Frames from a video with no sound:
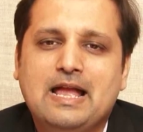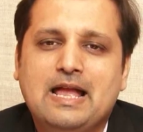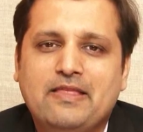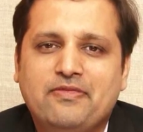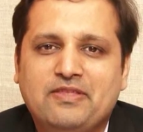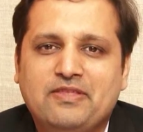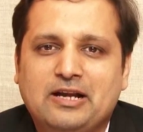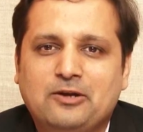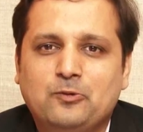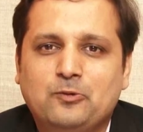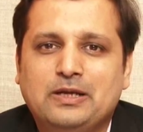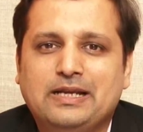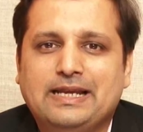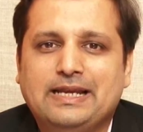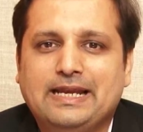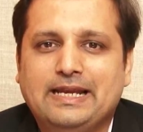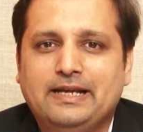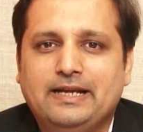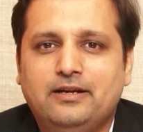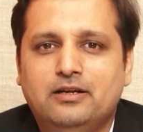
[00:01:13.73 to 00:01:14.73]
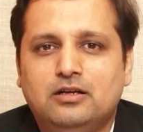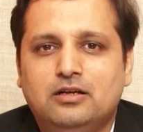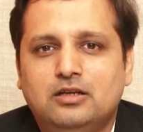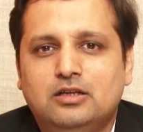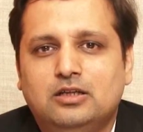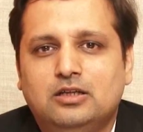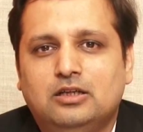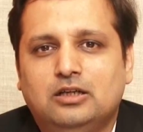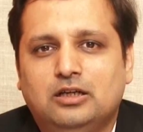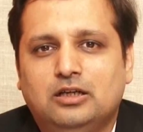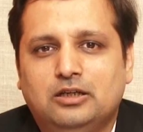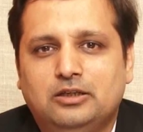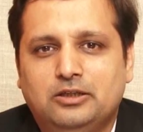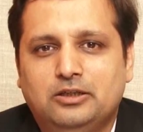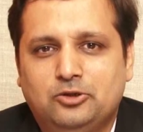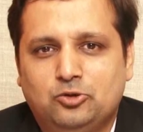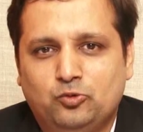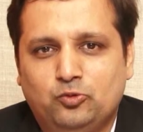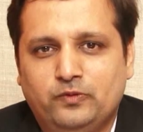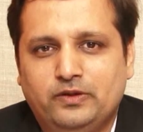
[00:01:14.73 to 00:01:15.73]
and that will aid uh,
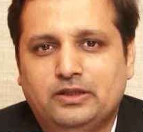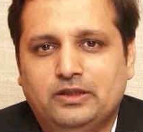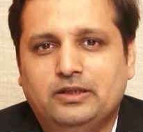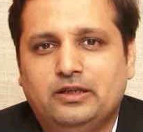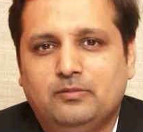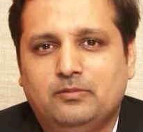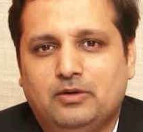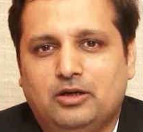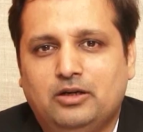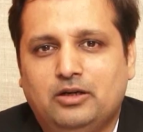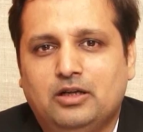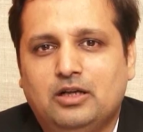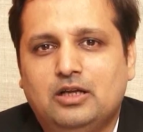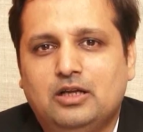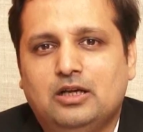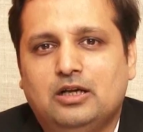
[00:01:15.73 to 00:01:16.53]
the two wheeler demand.